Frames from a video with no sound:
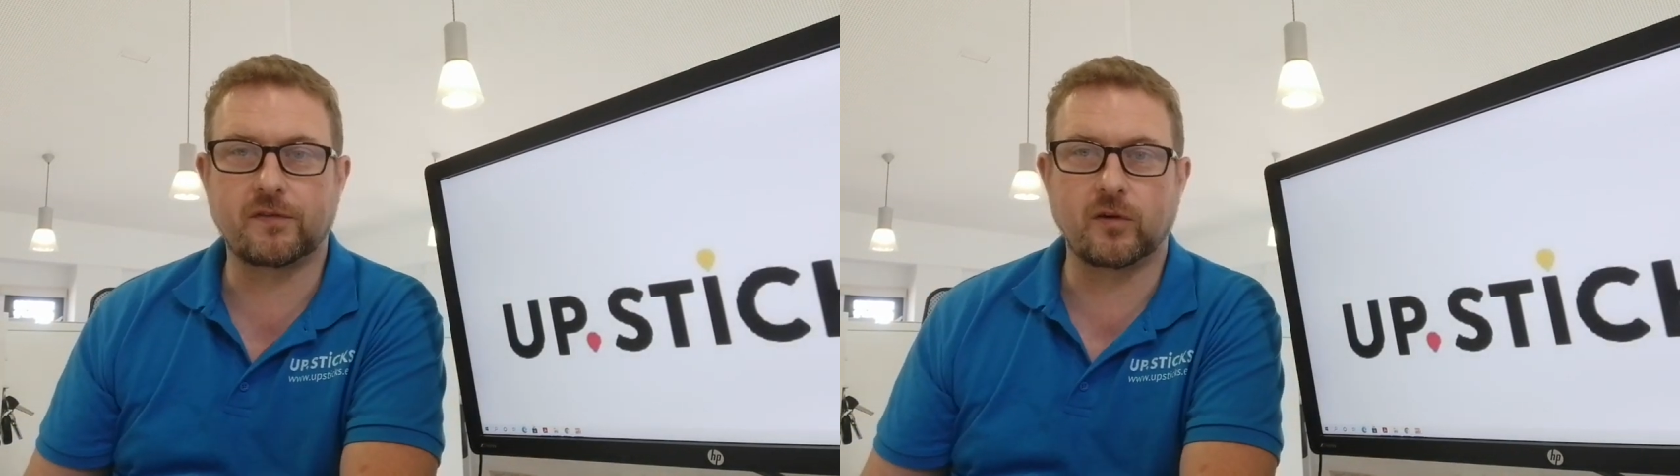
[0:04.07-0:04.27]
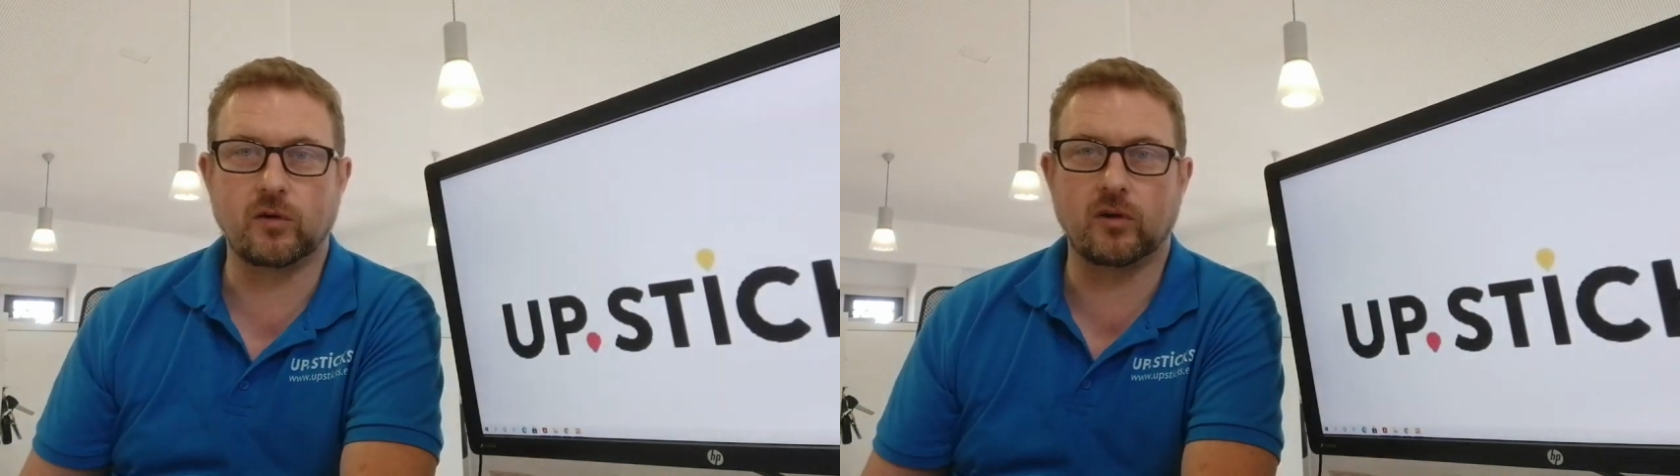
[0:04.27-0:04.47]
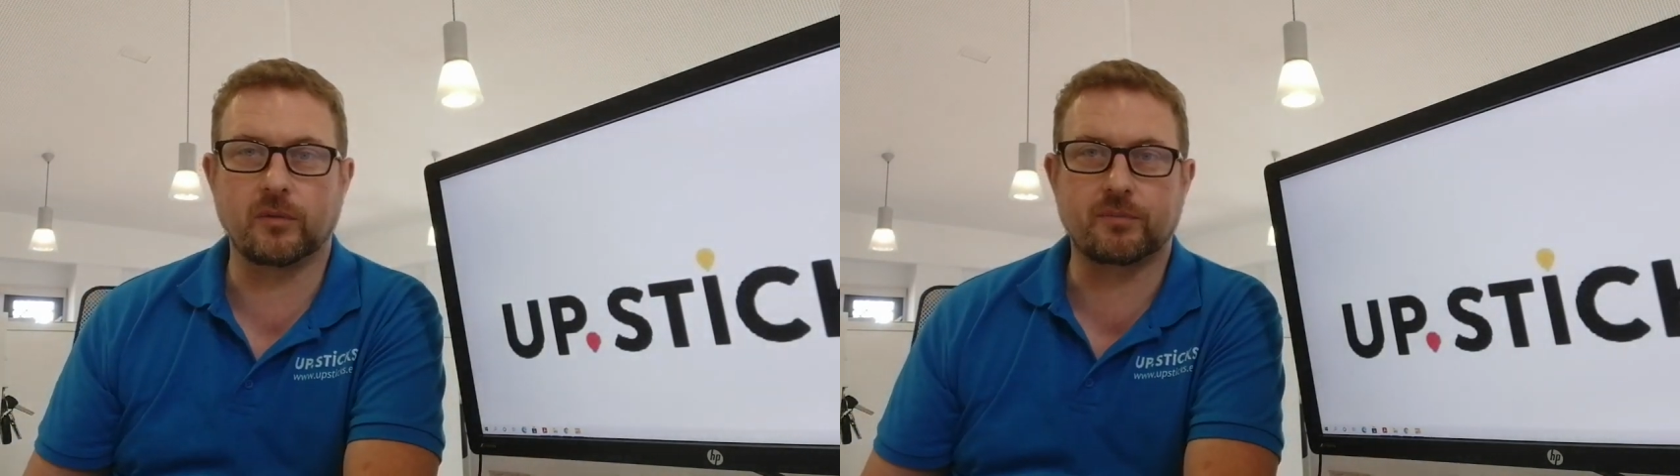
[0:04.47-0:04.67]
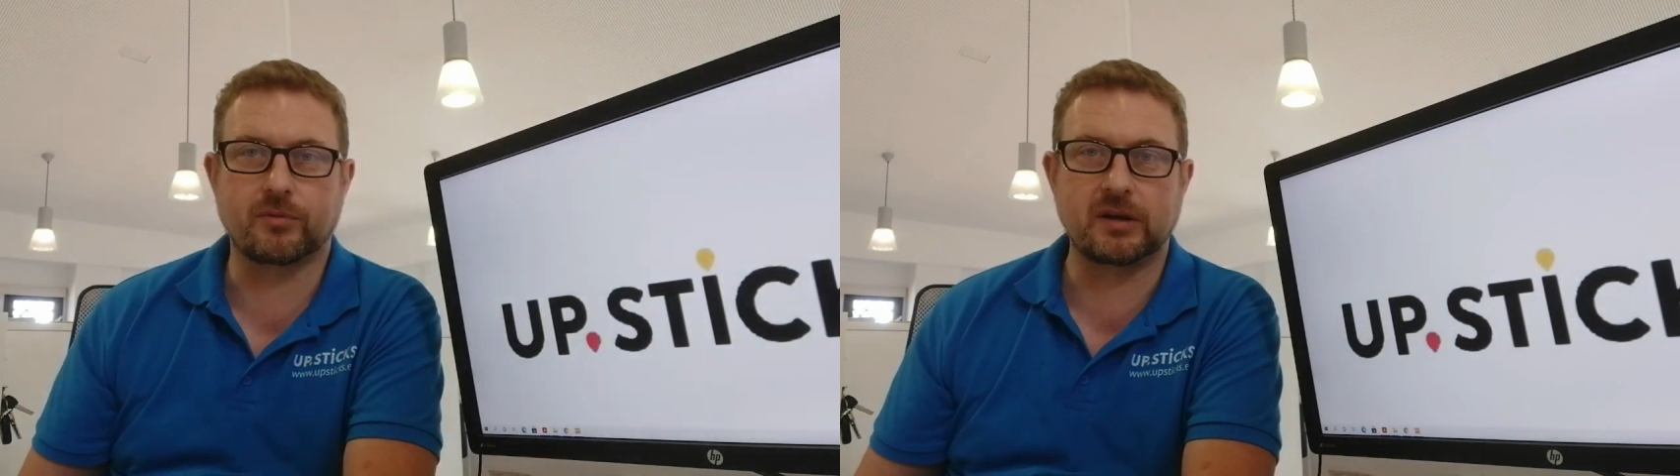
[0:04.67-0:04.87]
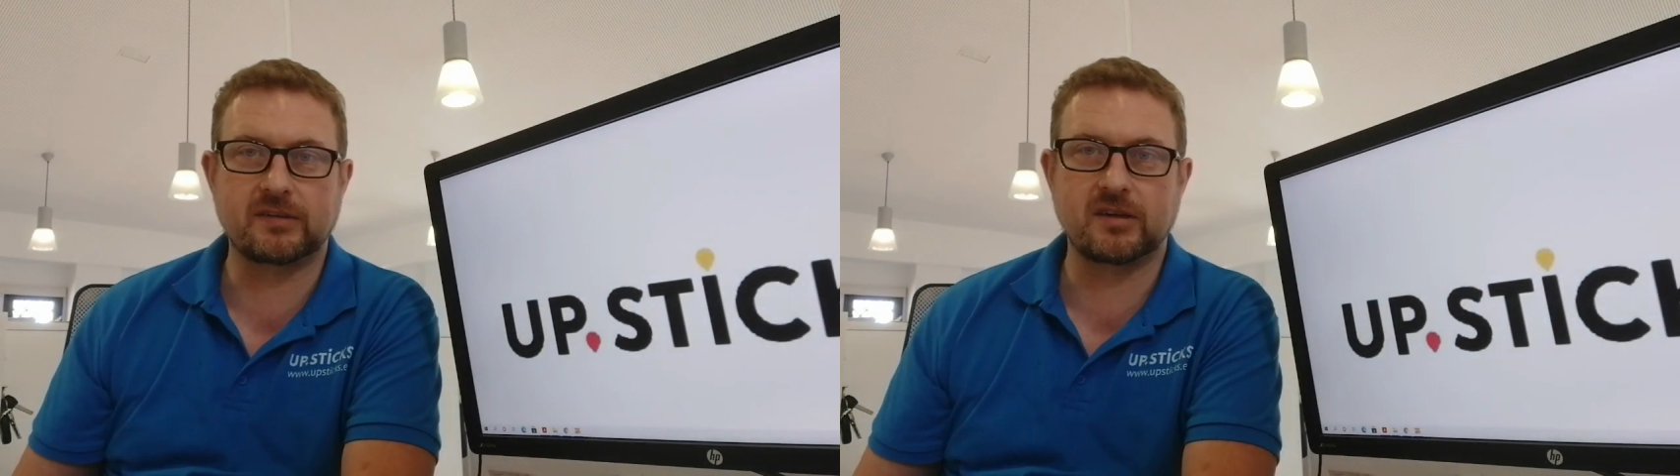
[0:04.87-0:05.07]
for
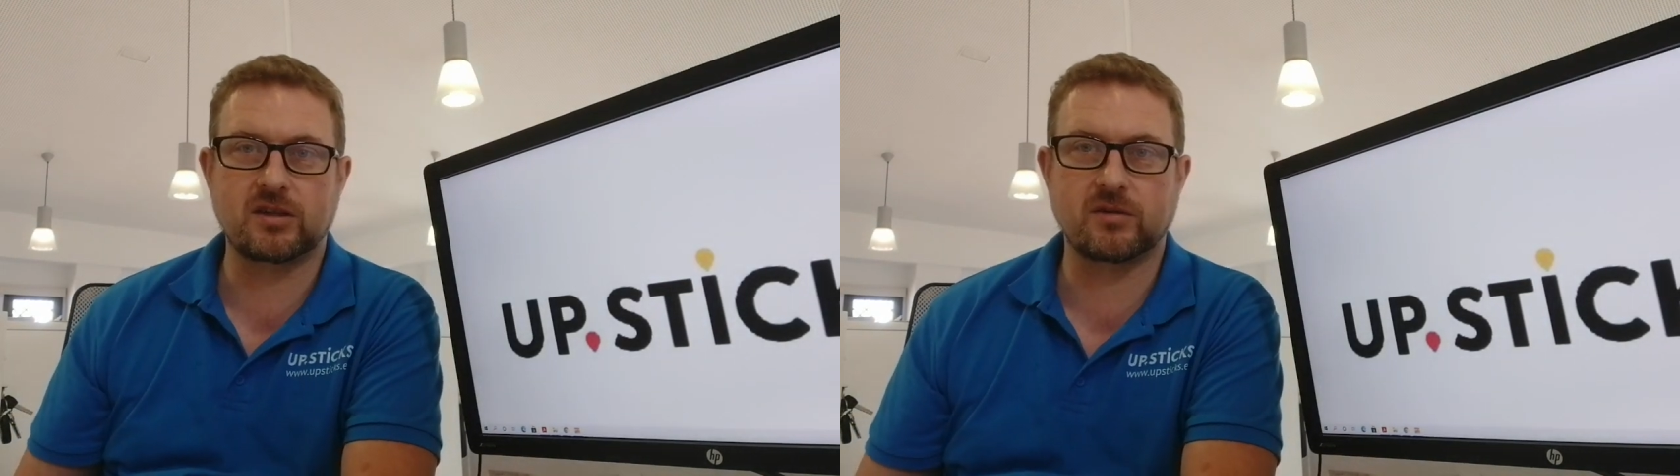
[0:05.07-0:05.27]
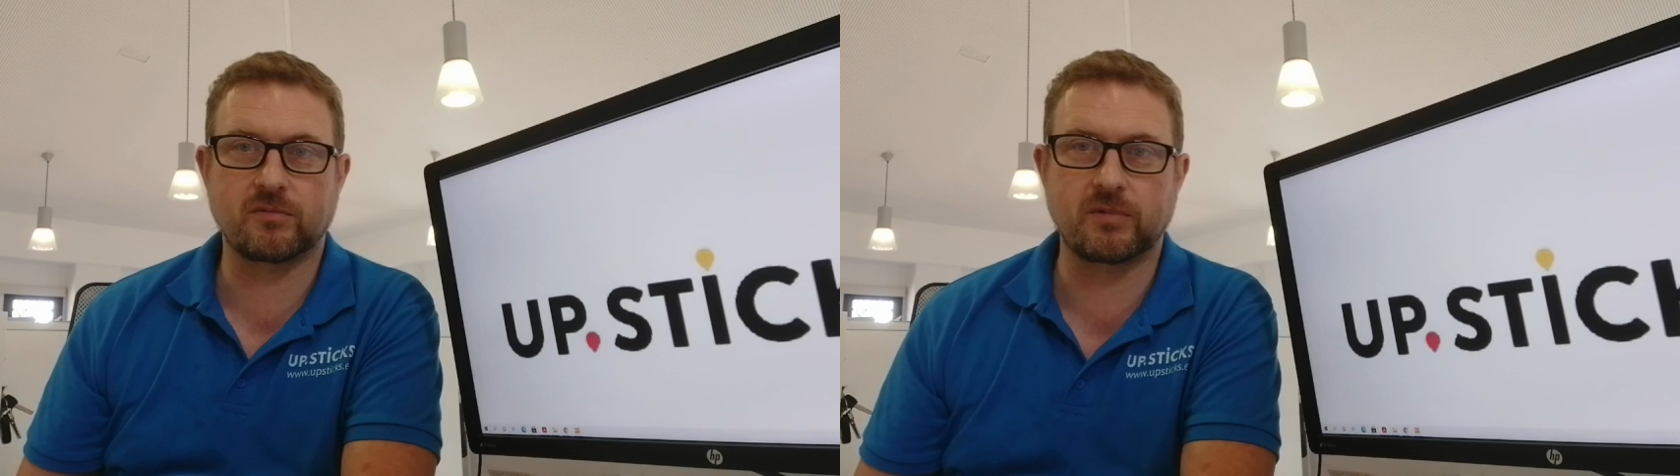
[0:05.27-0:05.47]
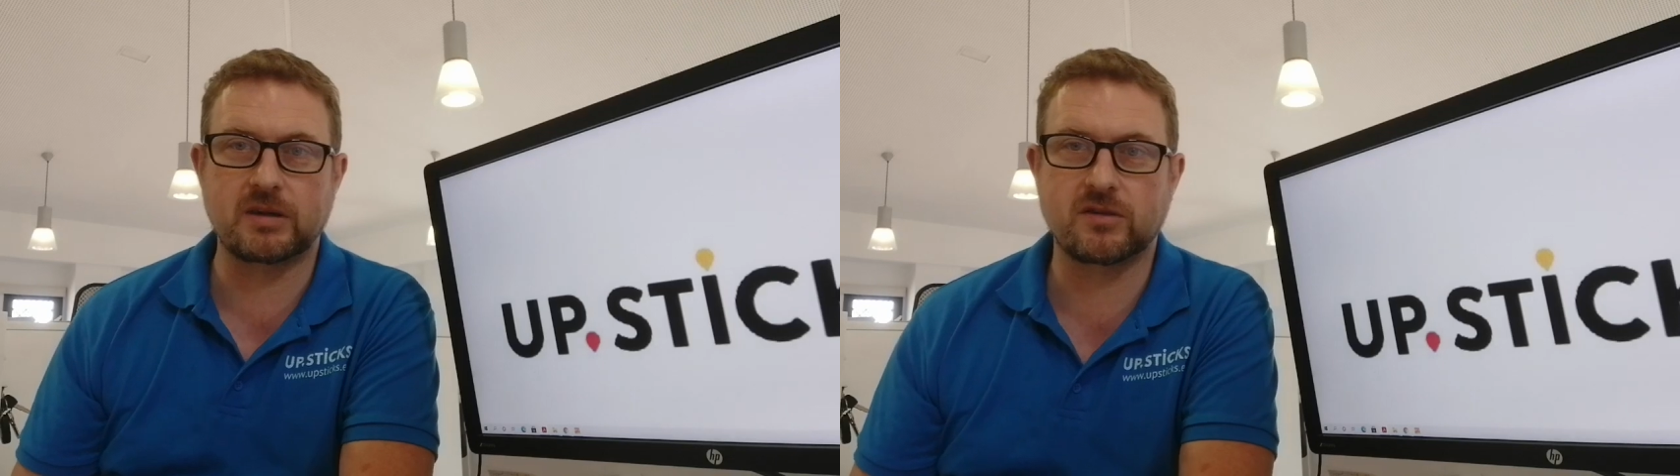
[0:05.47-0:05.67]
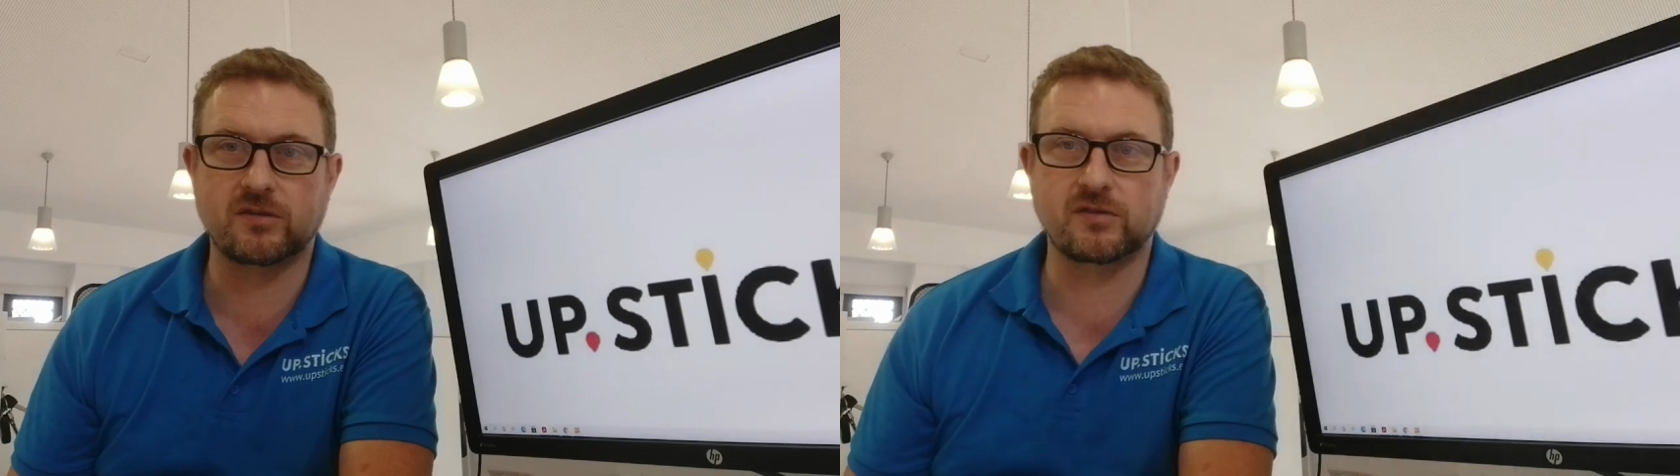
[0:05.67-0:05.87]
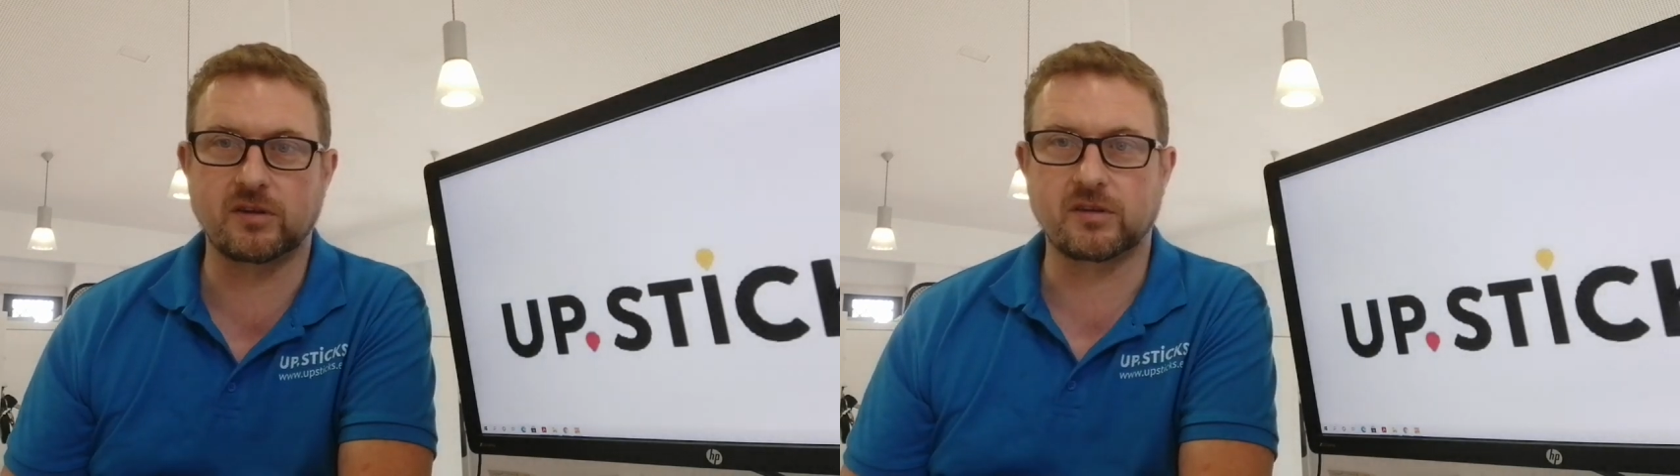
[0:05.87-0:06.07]
British
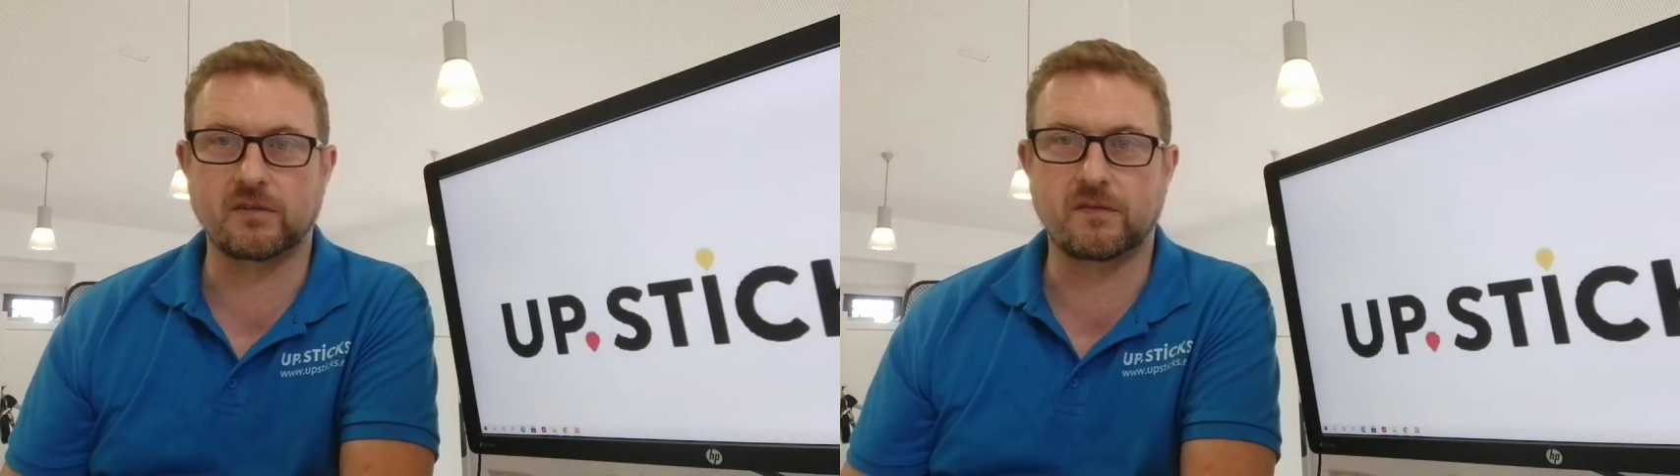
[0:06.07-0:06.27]
registered